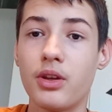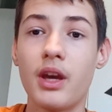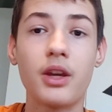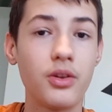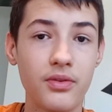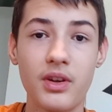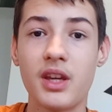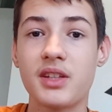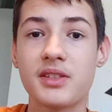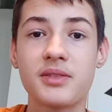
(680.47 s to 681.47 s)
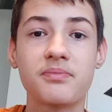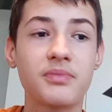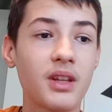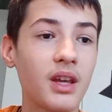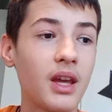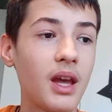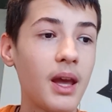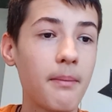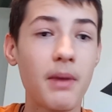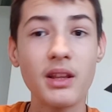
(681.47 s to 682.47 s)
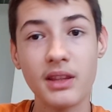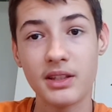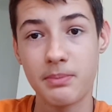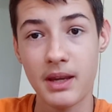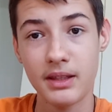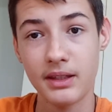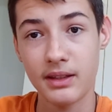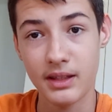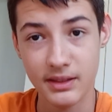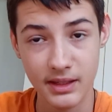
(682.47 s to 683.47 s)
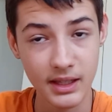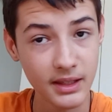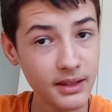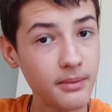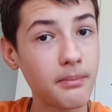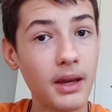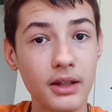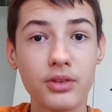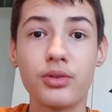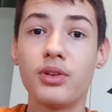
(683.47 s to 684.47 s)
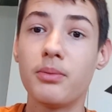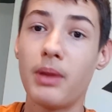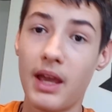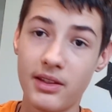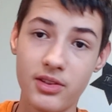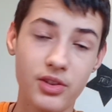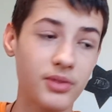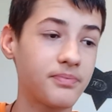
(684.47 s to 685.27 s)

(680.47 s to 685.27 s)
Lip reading: Equifakes. But let's get back to the blaster.